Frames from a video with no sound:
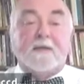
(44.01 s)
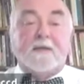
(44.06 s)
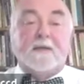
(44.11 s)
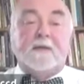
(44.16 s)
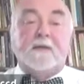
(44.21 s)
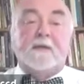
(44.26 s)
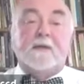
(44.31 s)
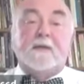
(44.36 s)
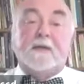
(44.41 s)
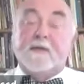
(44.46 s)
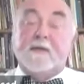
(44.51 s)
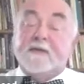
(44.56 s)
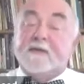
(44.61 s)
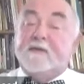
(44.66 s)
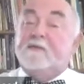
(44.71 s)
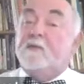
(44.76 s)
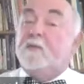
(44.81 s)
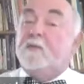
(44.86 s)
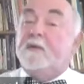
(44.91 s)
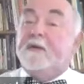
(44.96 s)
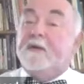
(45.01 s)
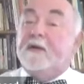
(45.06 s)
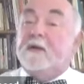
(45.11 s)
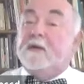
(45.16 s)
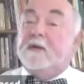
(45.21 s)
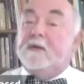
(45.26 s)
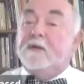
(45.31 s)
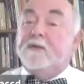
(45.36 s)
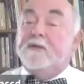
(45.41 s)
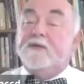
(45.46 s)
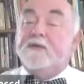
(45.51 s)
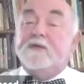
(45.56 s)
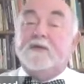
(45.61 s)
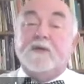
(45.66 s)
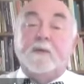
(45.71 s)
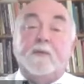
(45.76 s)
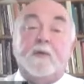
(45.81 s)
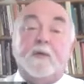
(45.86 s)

uh, conceivably include some